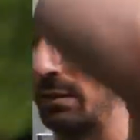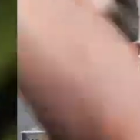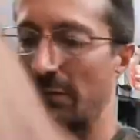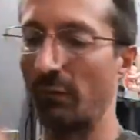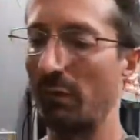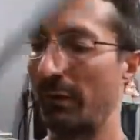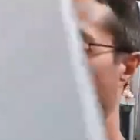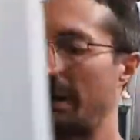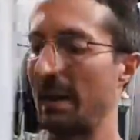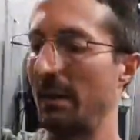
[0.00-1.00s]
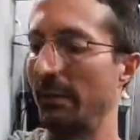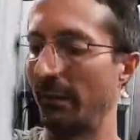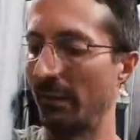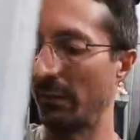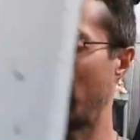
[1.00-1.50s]
I just want to see how this
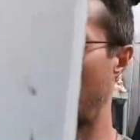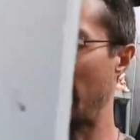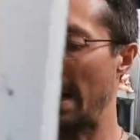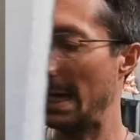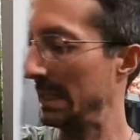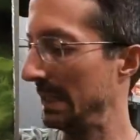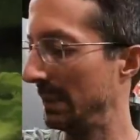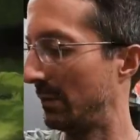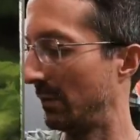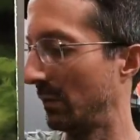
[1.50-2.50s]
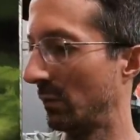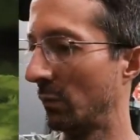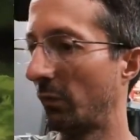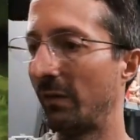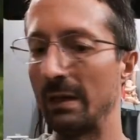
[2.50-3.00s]
looks because I need to
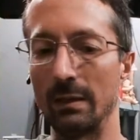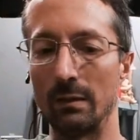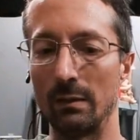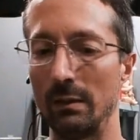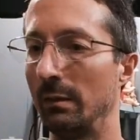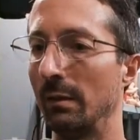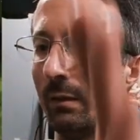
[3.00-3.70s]
see it in a